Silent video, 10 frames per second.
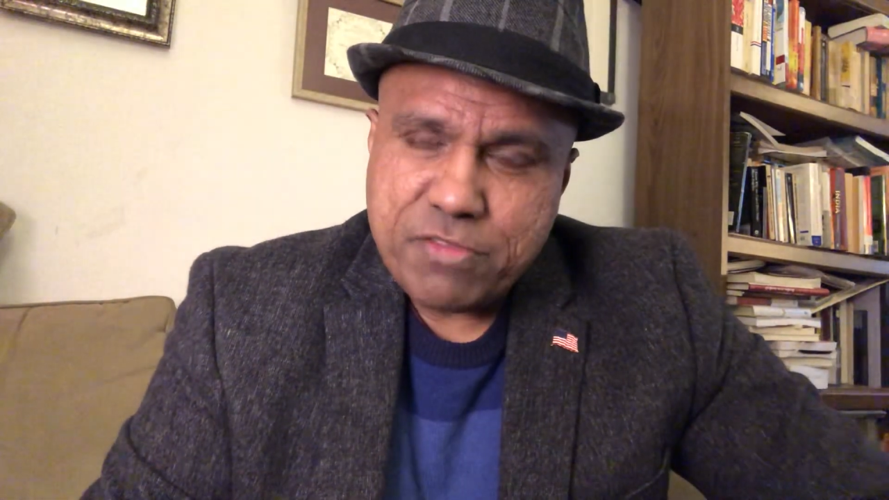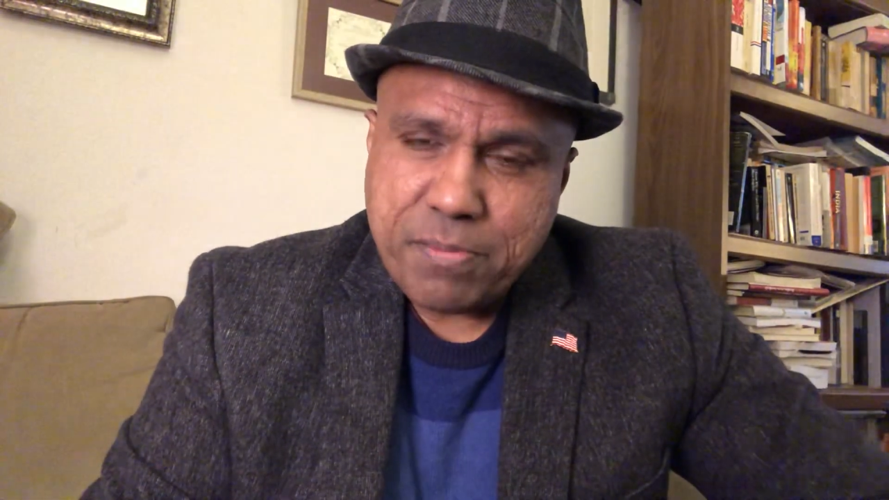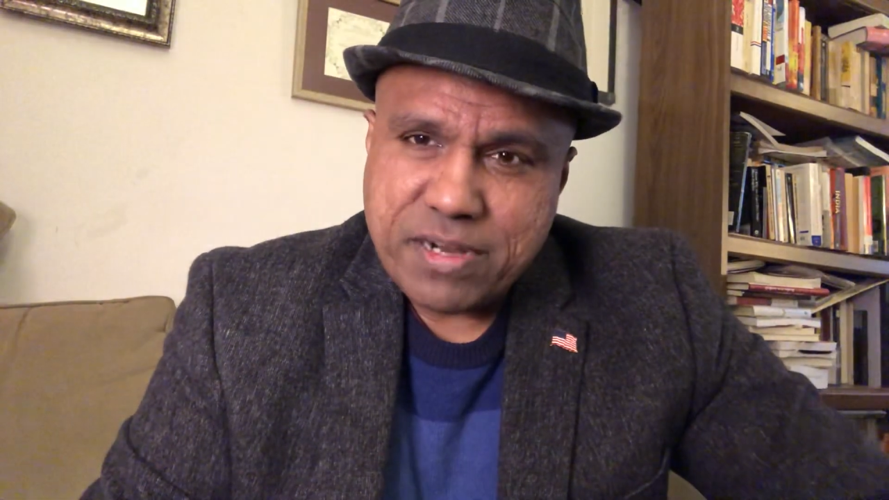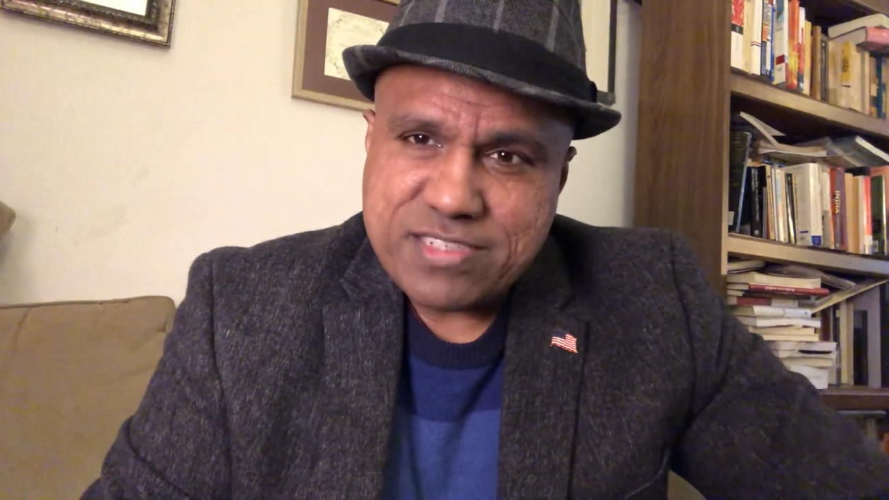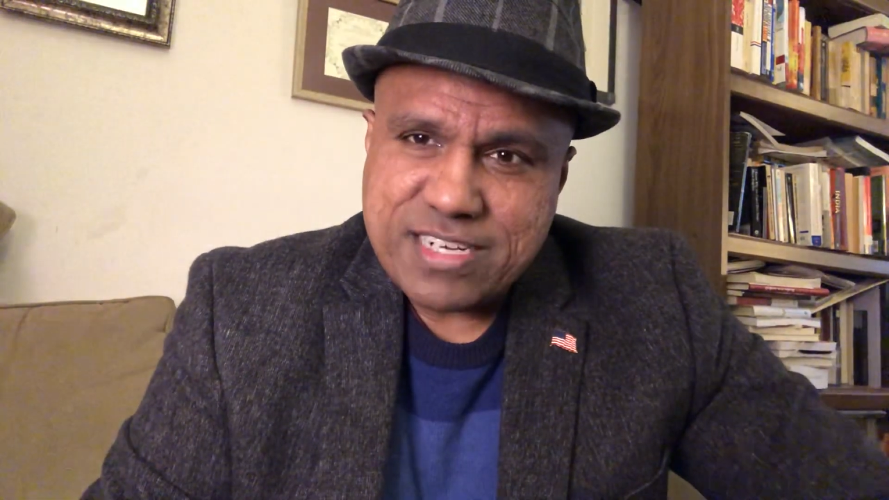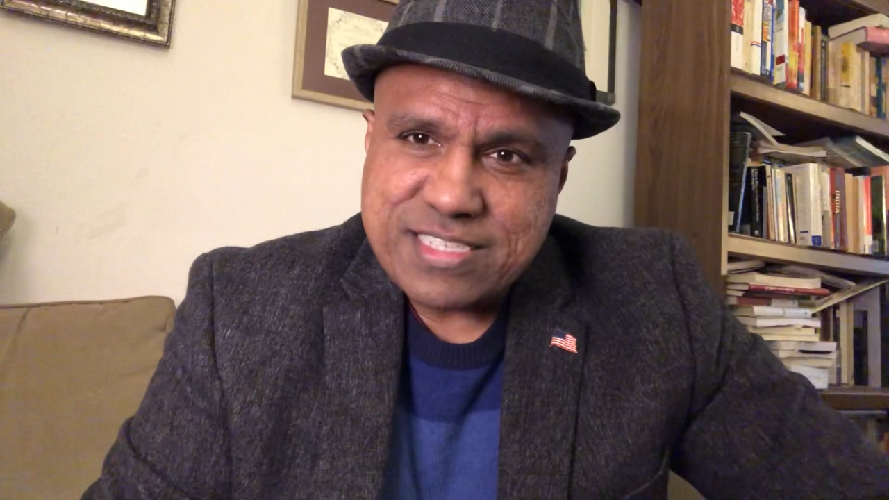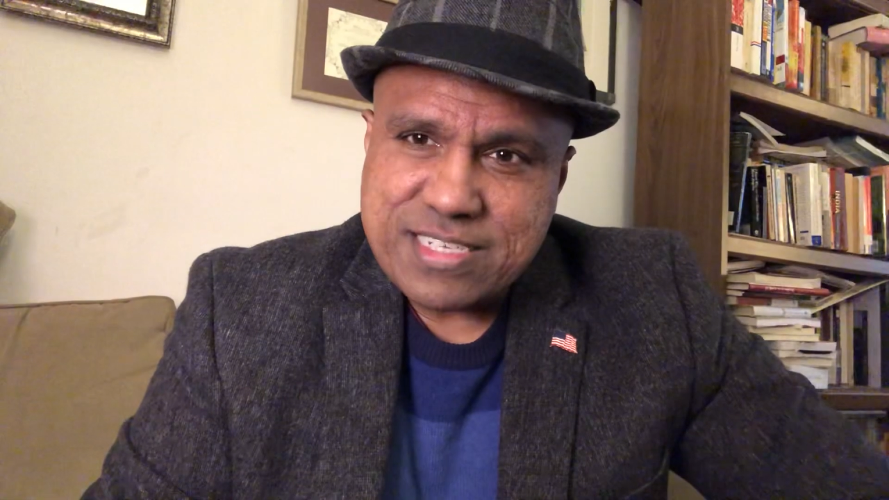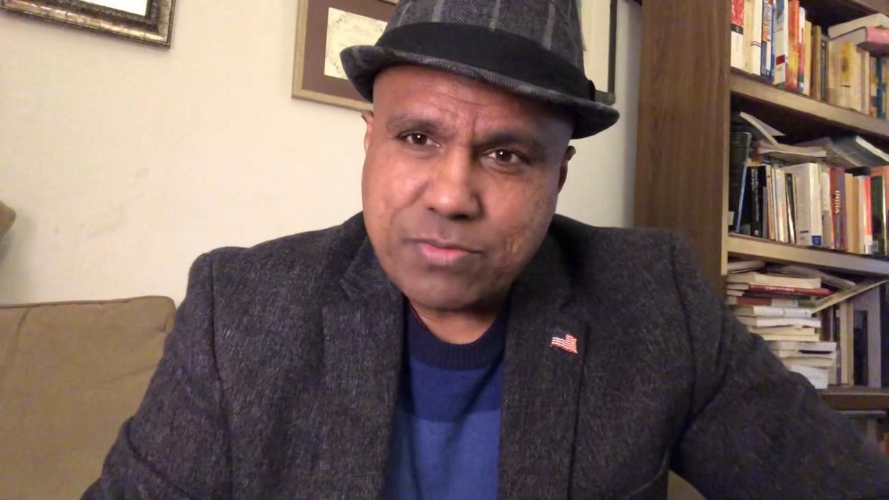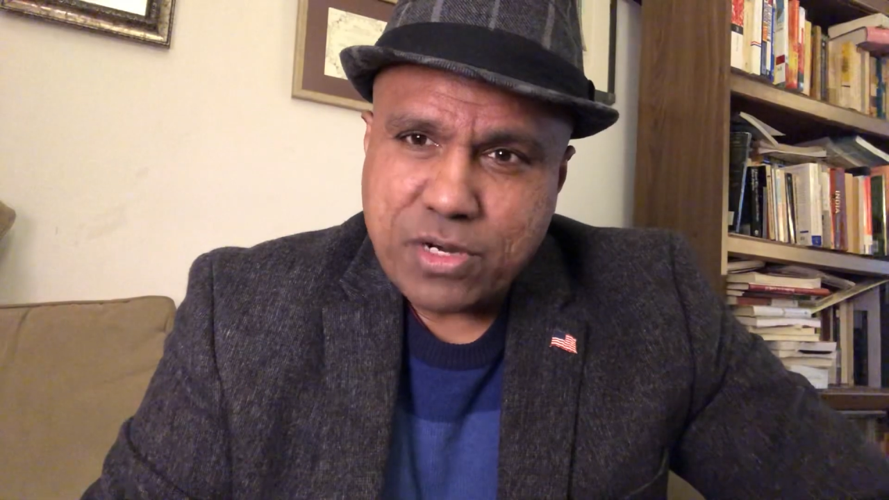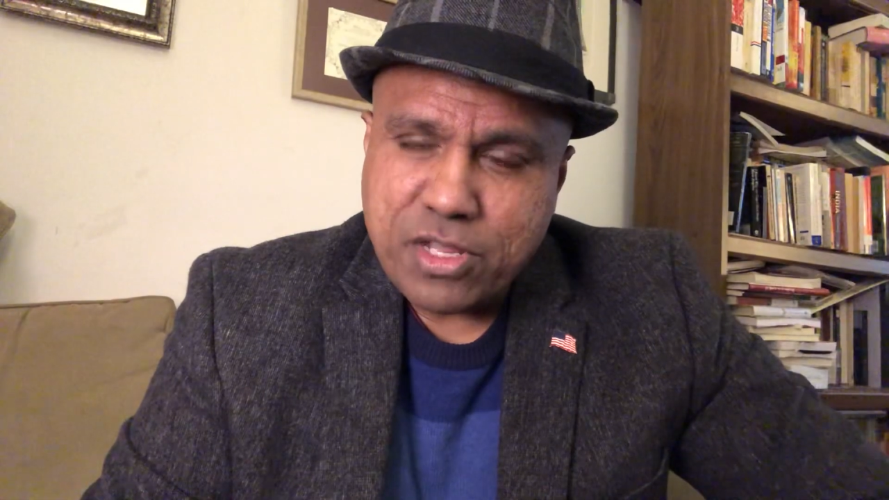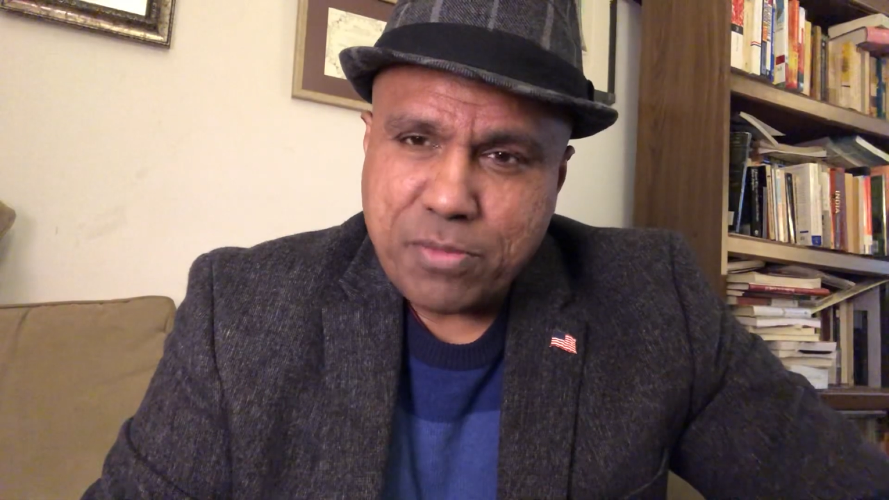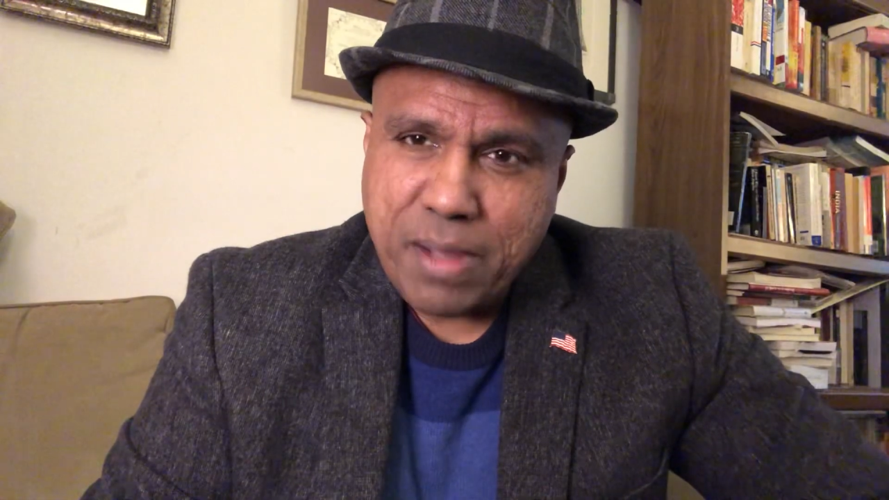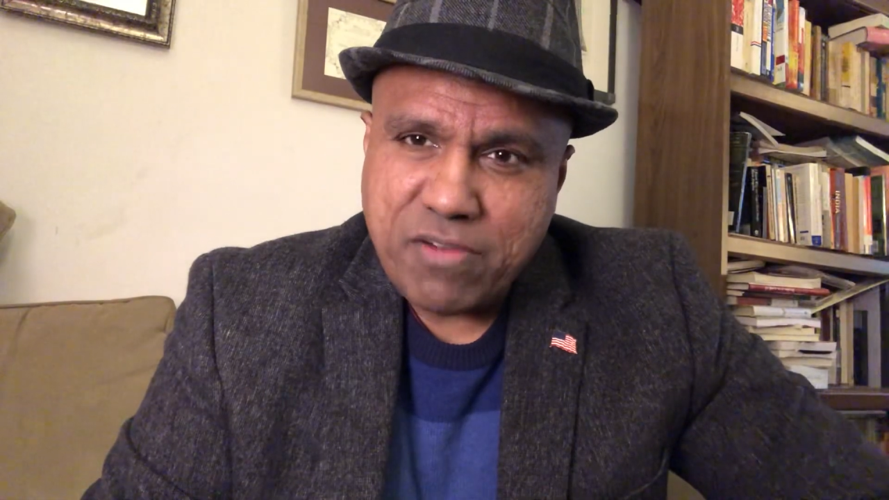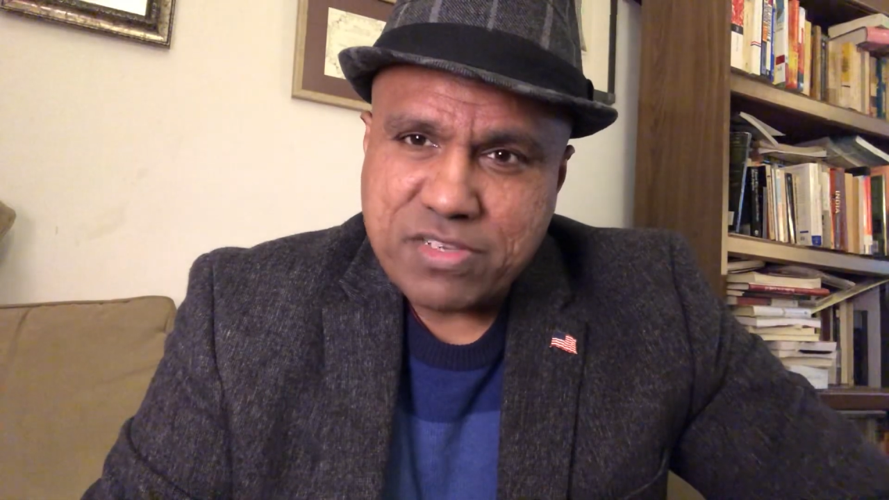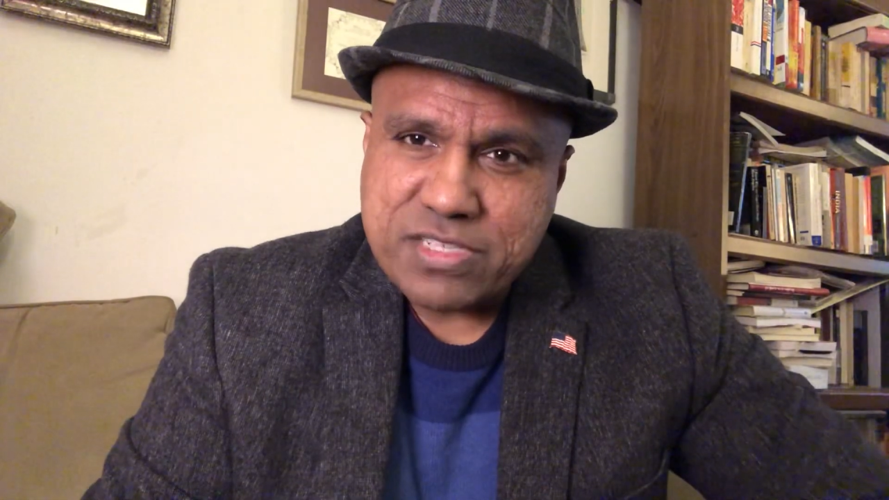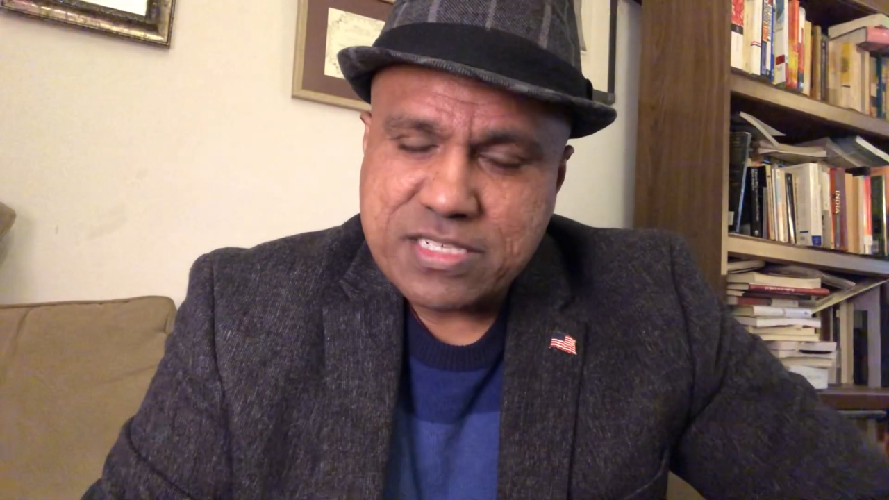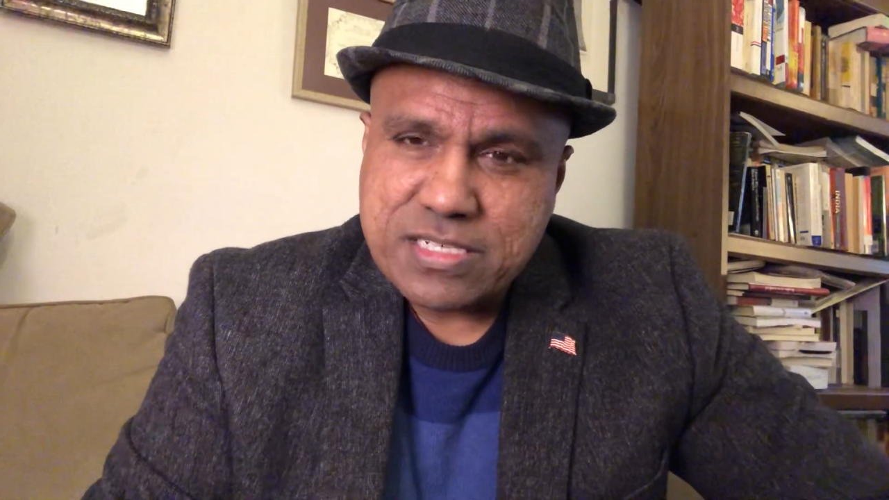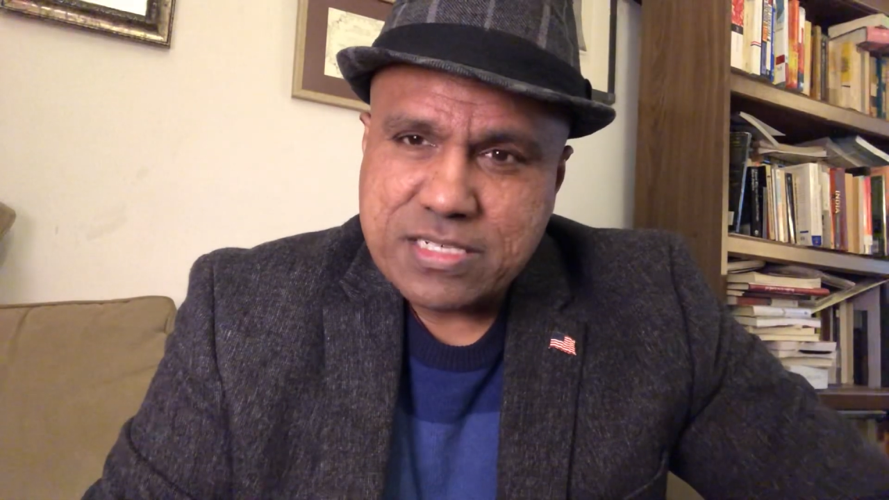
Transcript: the presidency? What are the powers?